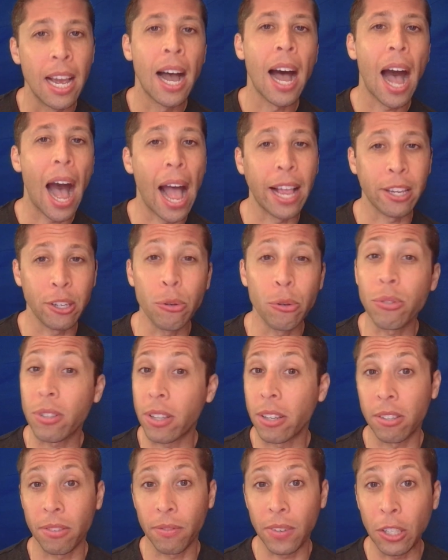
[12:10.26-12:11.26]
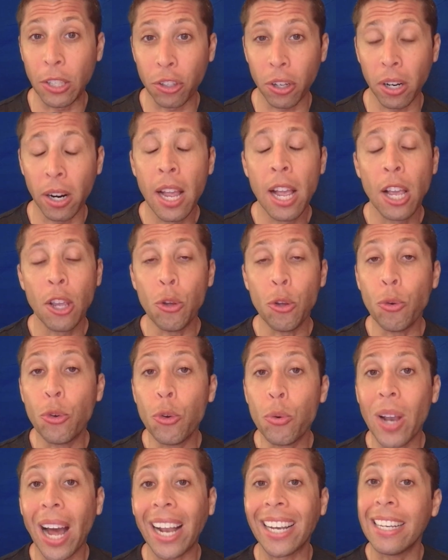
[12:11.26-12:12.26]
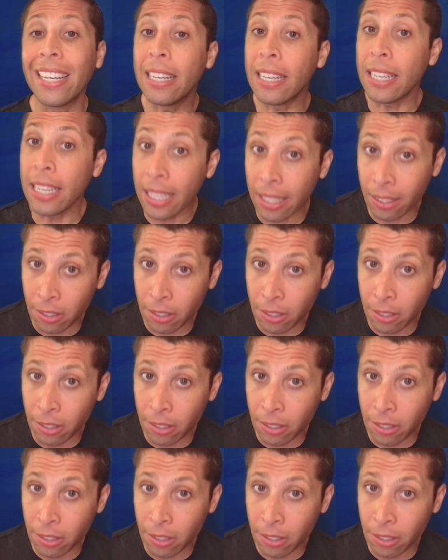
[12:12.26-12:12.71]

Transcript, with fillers: I use this feature. You do not need